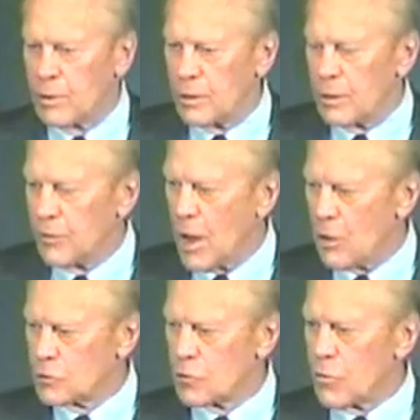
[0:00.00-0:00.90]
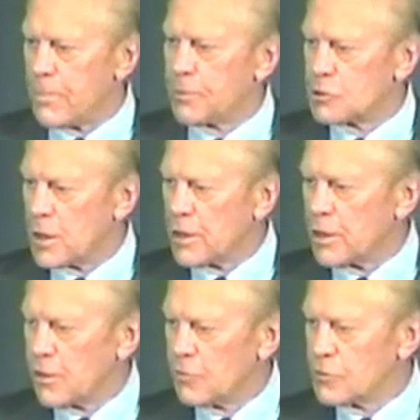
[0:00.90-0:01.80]
in the House of
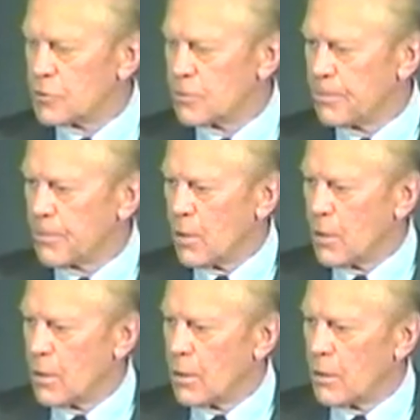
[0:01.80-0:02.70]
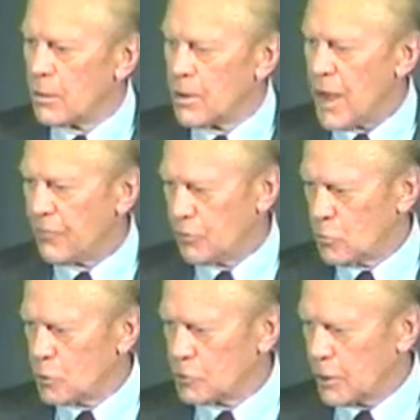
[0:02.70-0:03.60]
Representatives, NAFTA
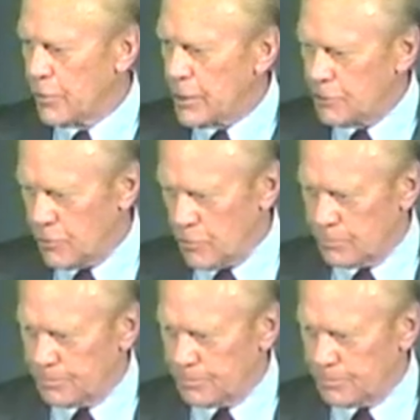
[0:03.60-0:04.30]
was agreed to.